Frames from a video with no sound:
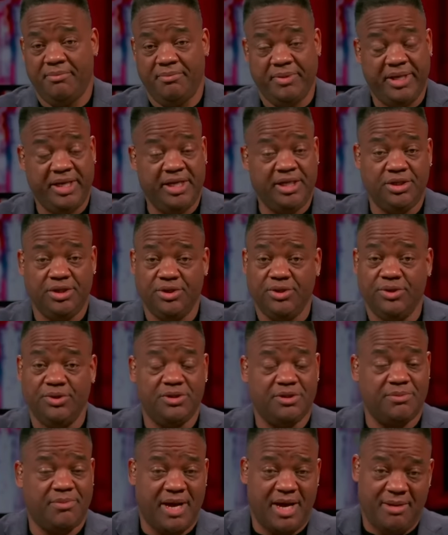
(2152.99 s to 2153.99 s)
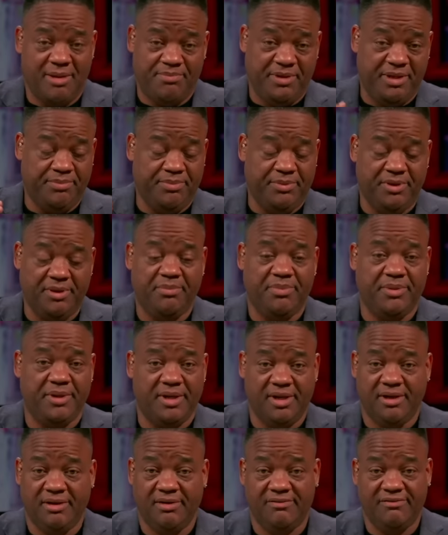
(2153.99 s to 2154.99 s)
being used by people
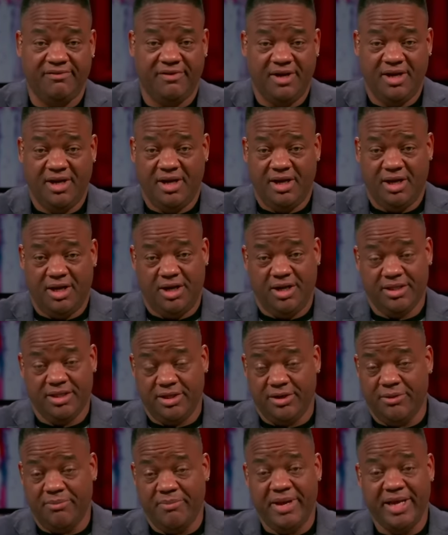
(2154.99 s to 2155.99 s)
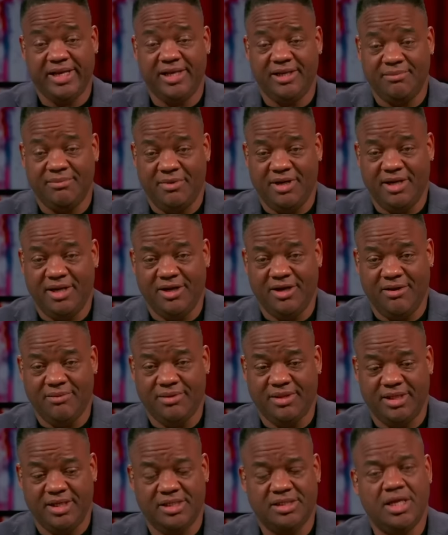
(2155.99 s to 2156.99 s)
above that are making money
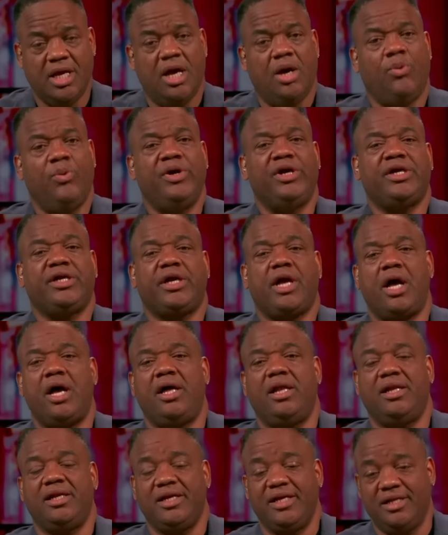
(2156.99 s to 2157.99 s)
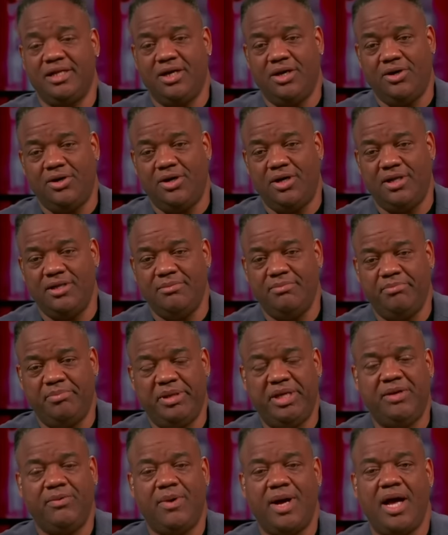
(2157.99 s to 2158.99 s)
off this. We're calling on
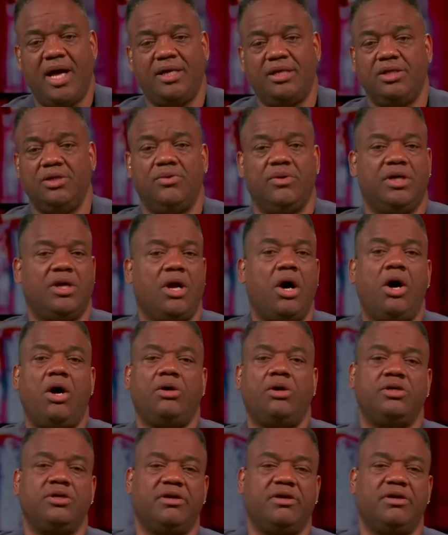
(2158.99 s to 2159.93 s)
BYU and all